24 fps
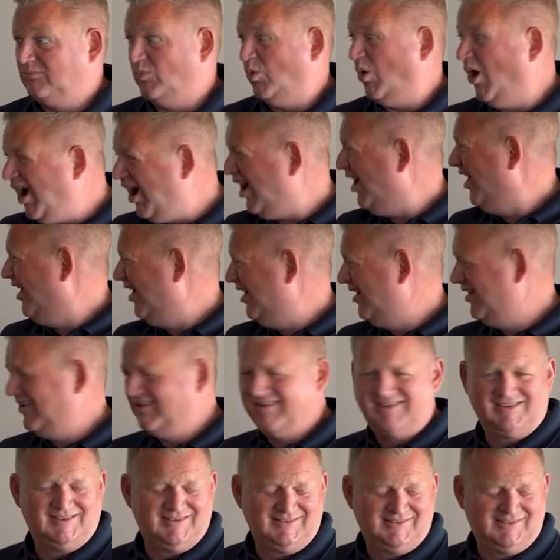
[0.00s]
What?
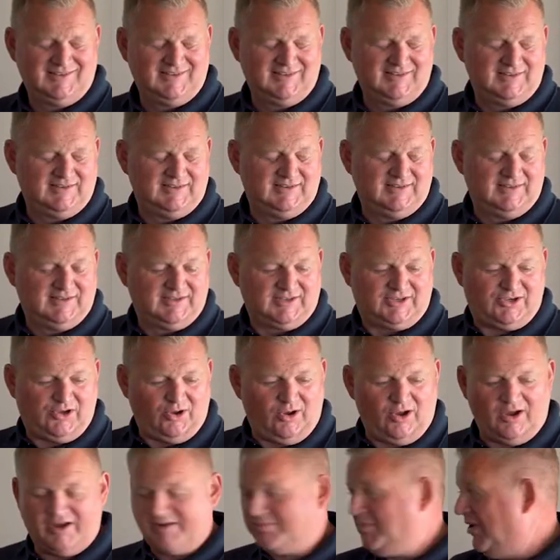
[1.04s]

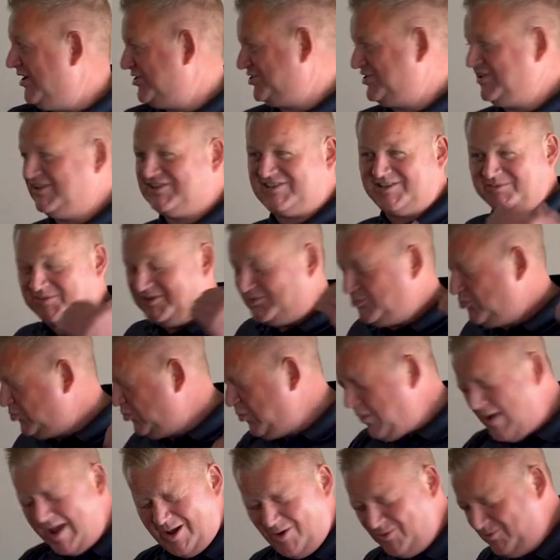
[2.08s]
God, my system is
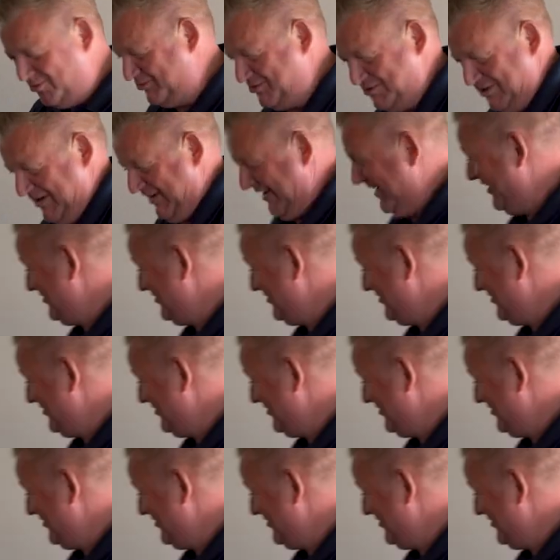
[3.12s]
well shit.